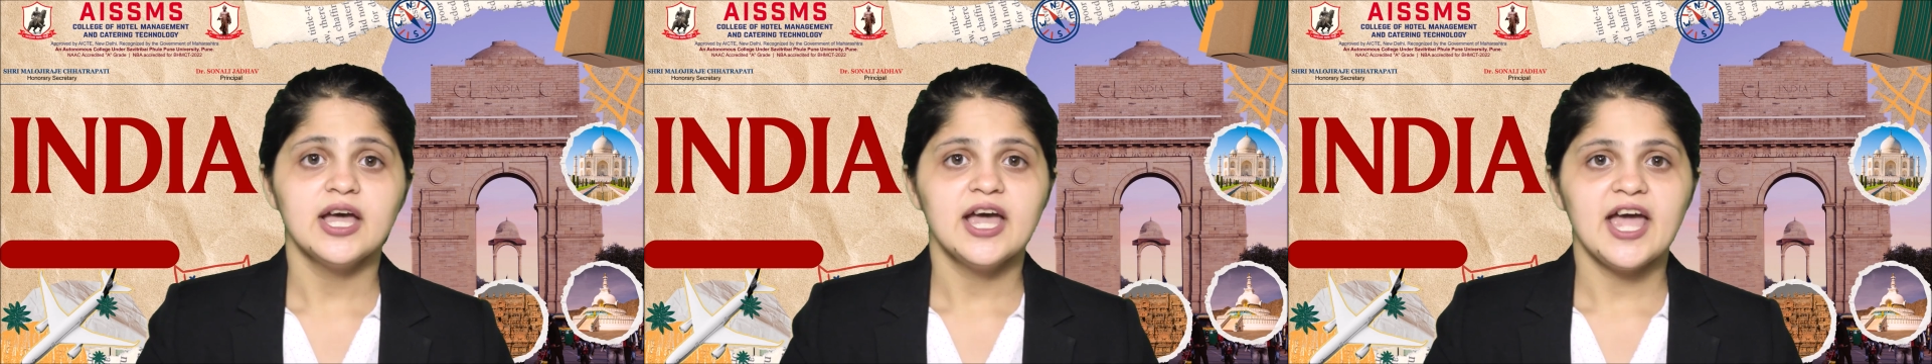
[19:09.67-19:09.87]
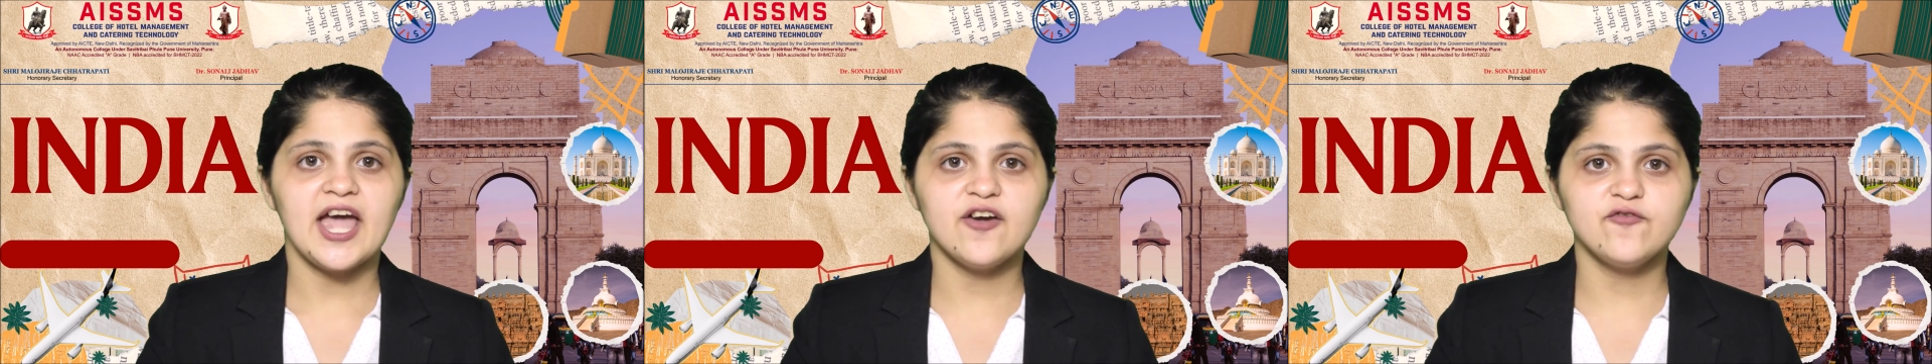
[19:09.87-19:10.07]

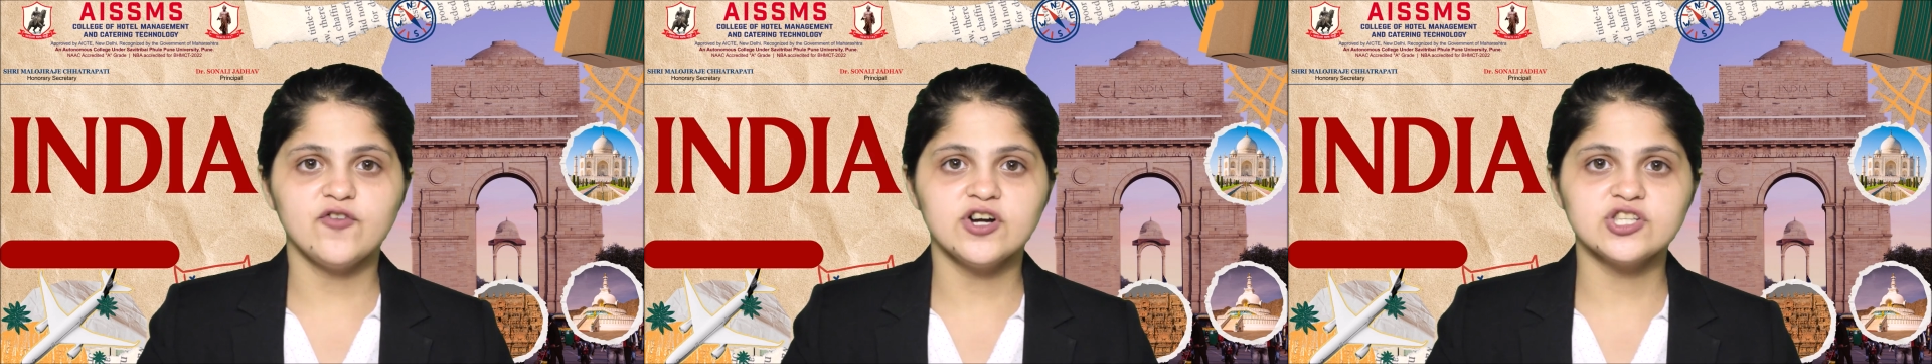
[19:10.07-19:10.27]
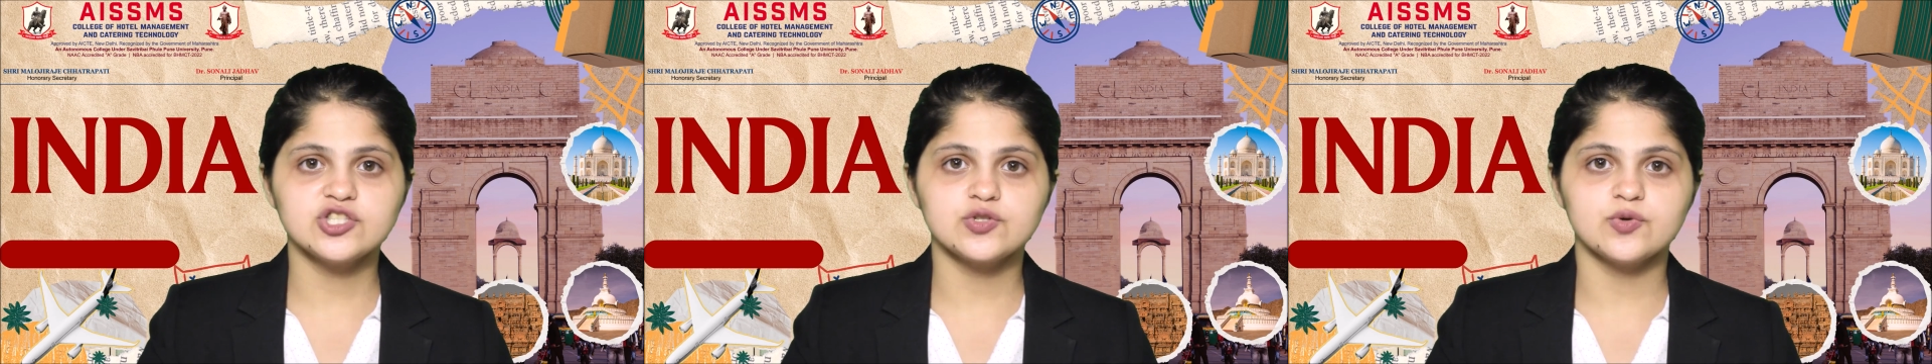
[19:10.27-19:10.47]

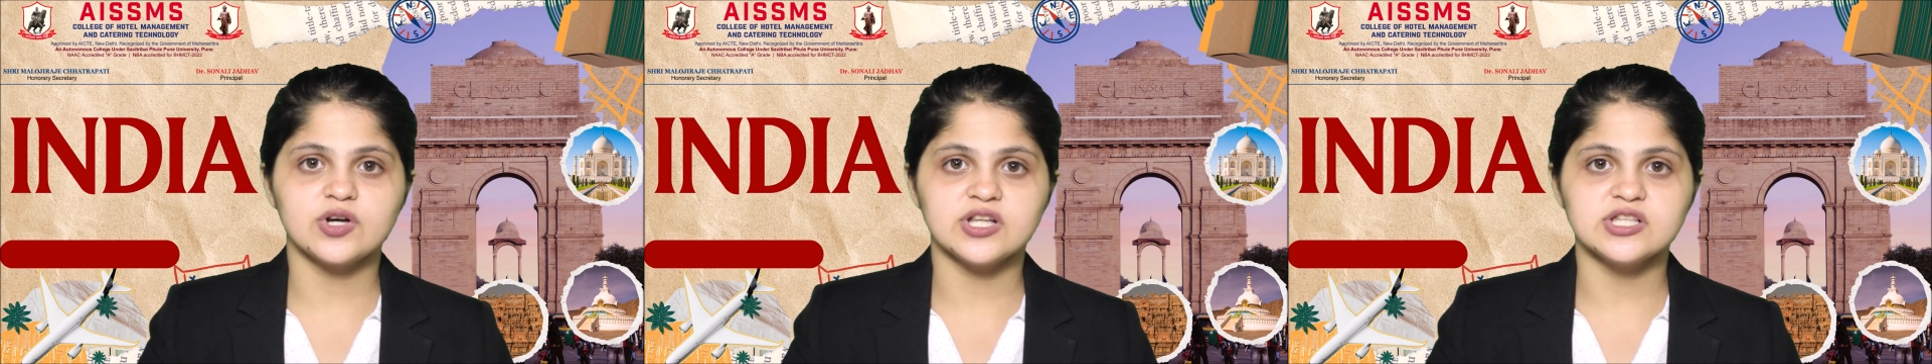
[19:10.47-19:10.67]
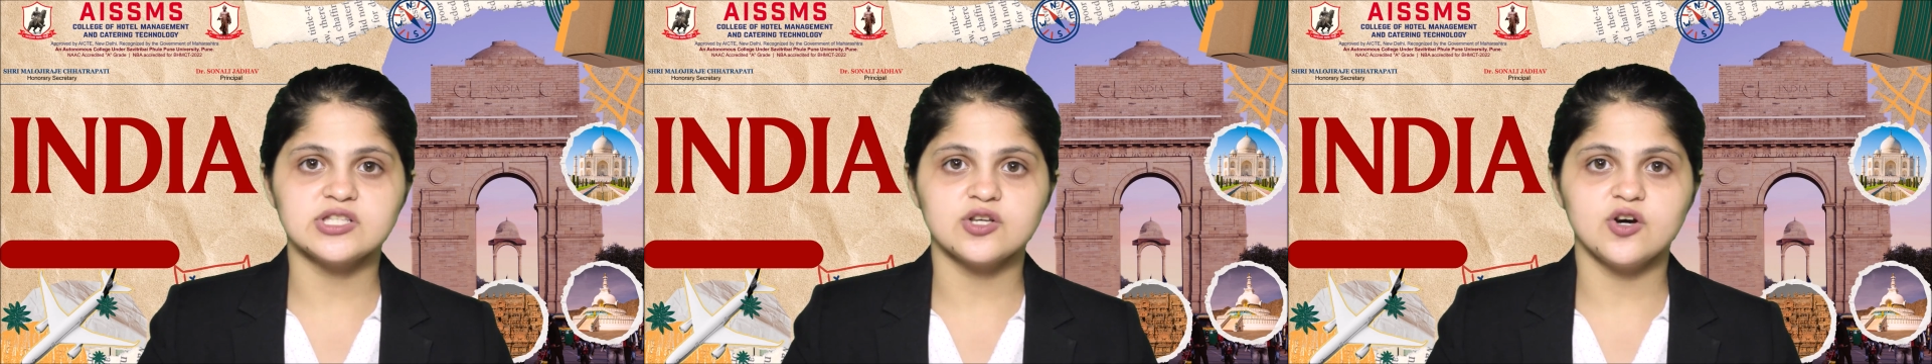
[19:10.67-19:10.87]
Efforts to
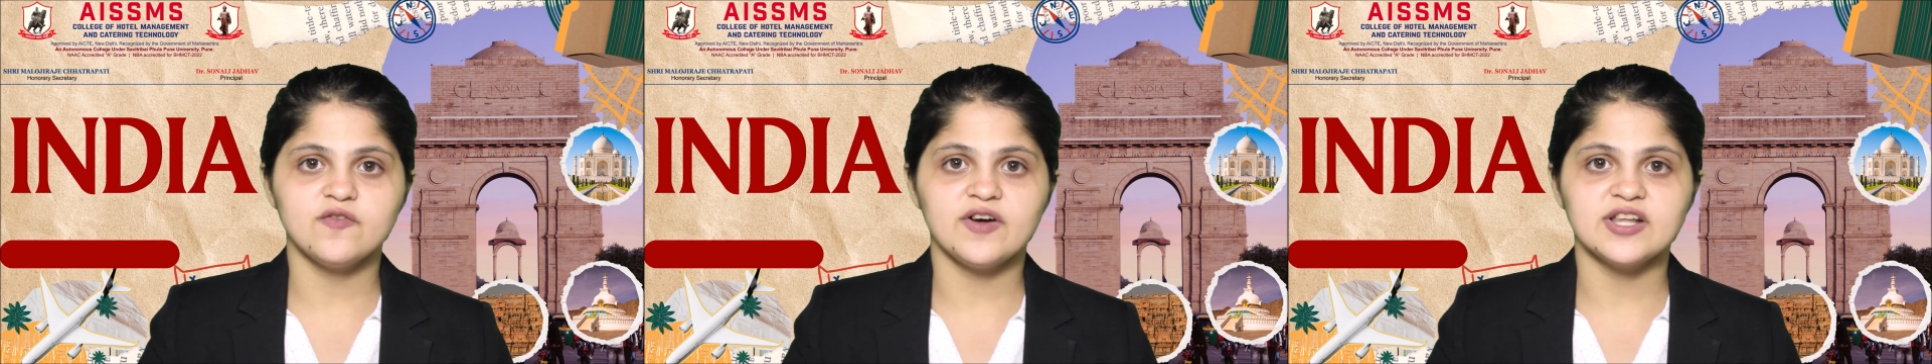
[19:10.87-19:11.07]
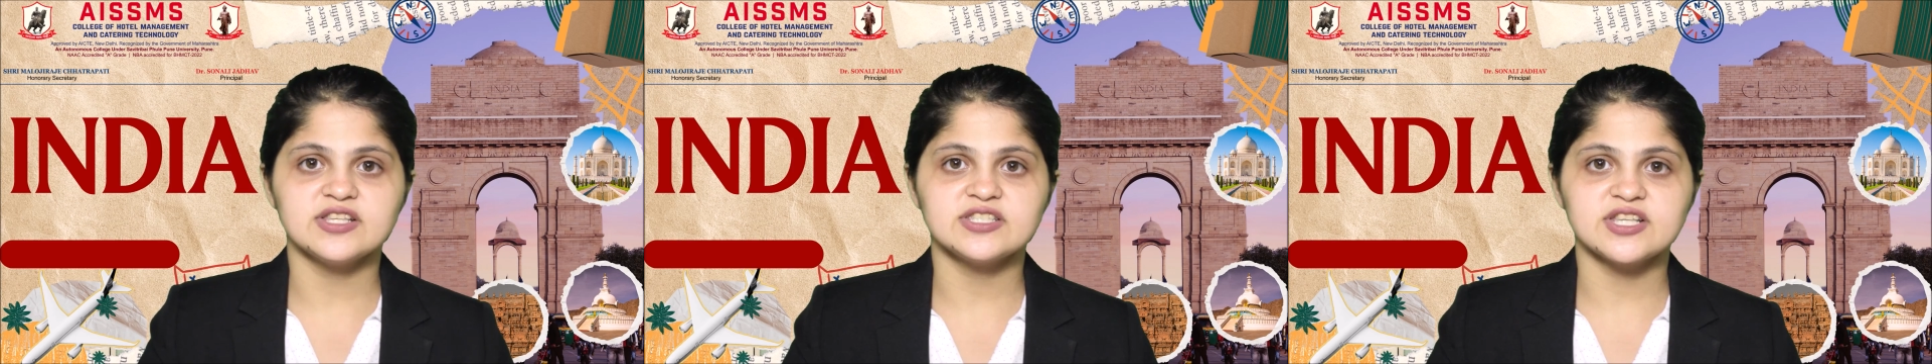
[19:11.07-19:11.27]
conserve
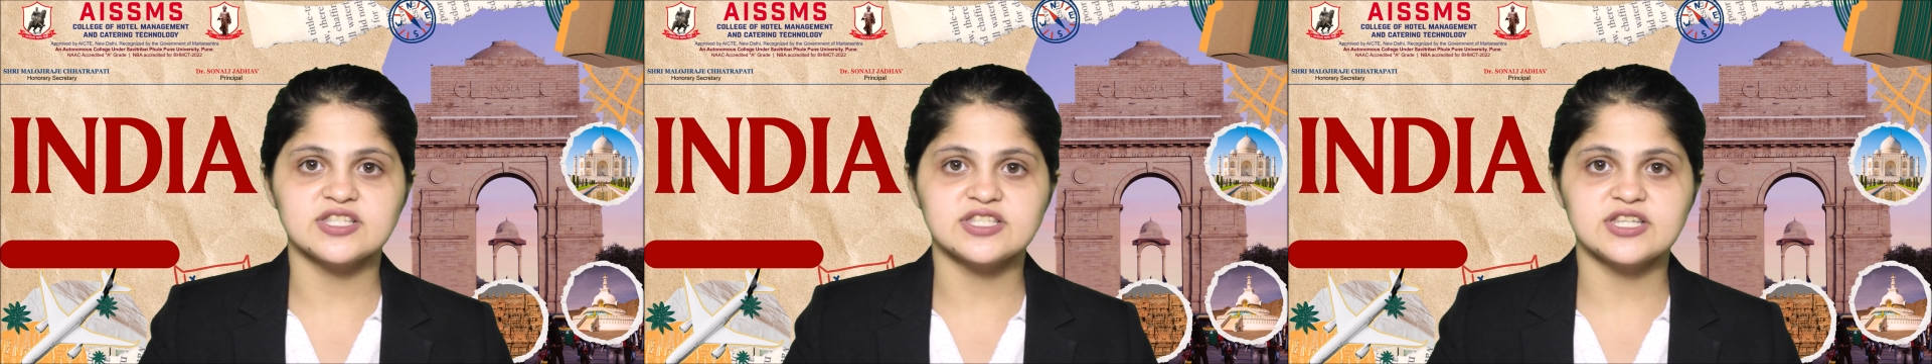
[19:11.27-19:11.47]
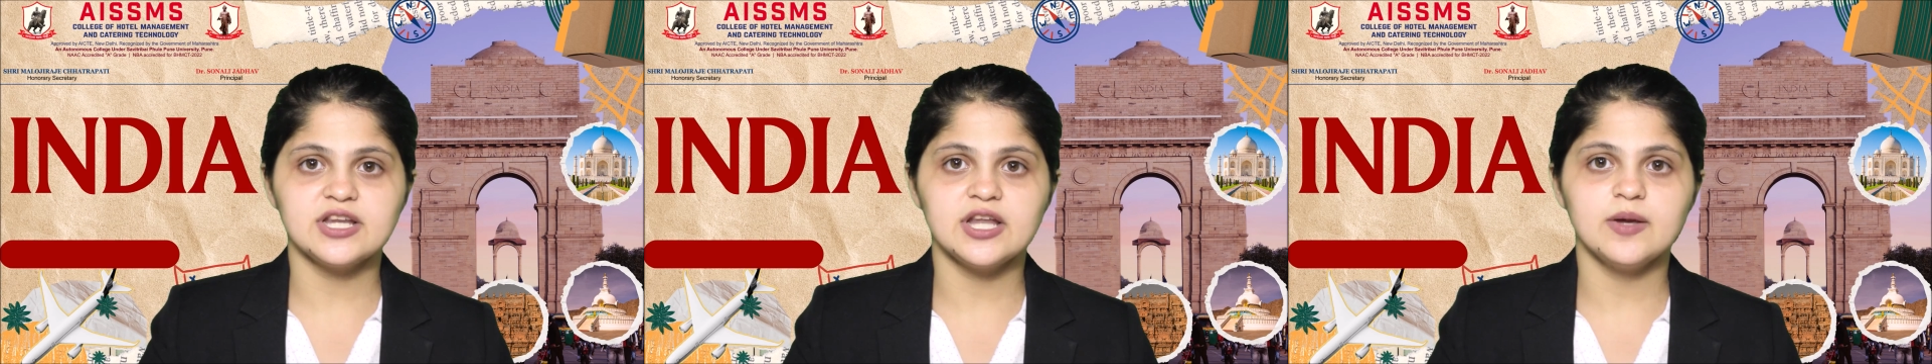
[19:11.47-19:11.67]
and
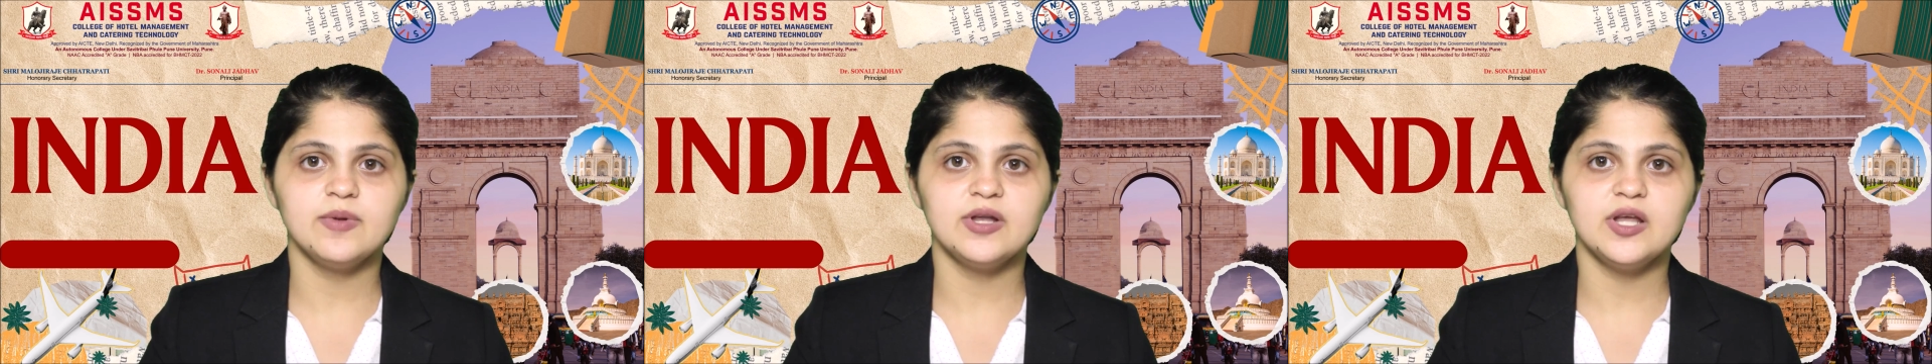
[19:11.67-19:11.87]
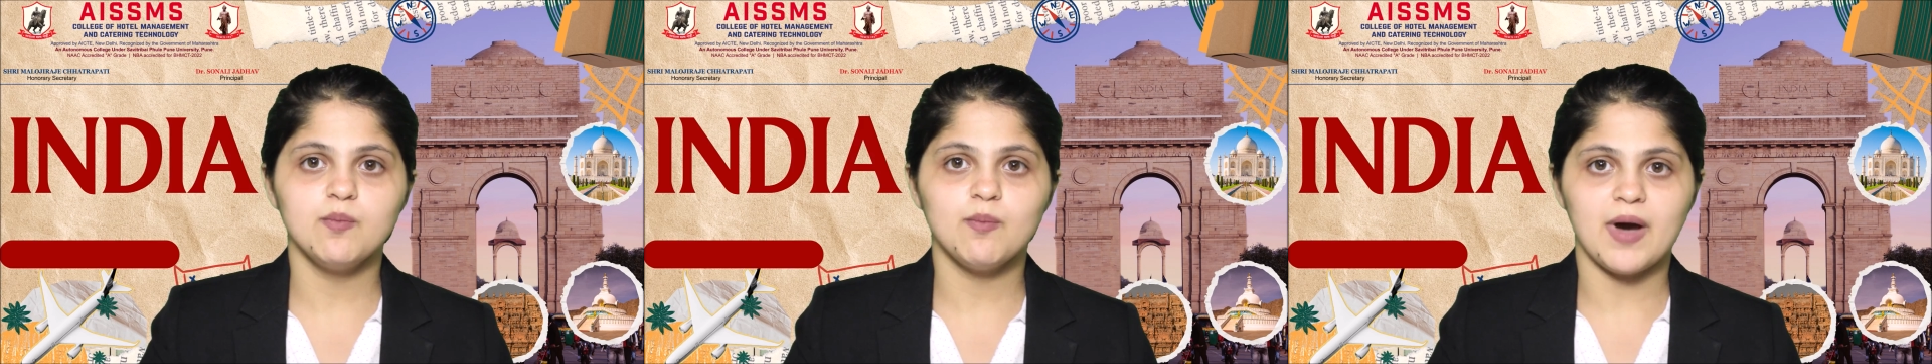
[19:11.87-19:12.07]

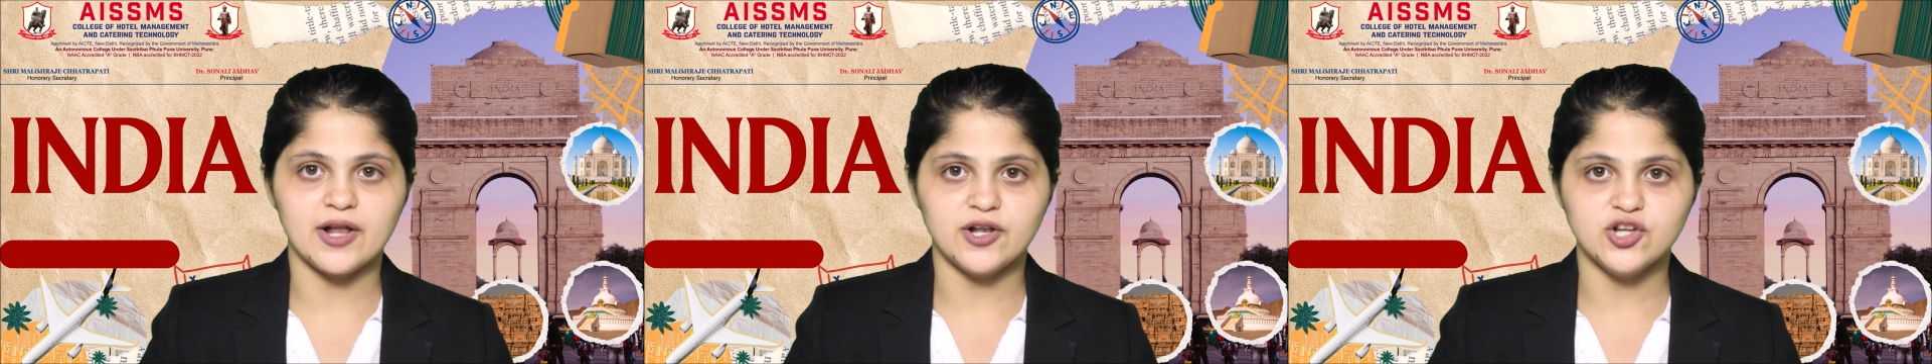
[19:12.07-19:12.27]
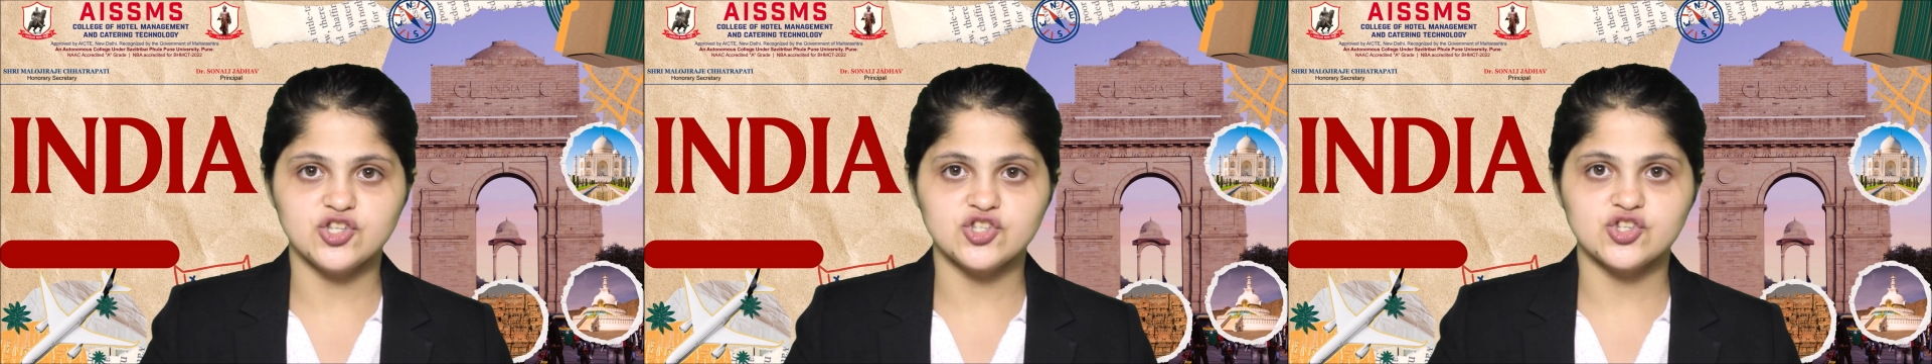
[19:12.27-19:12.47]
sustainably
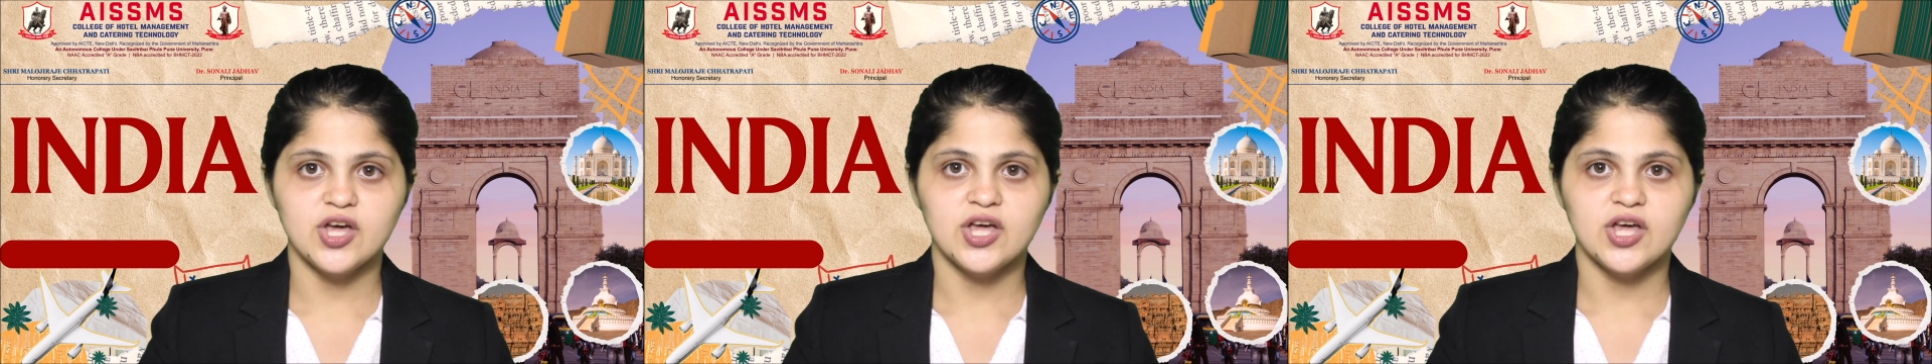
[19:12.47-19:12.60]
manage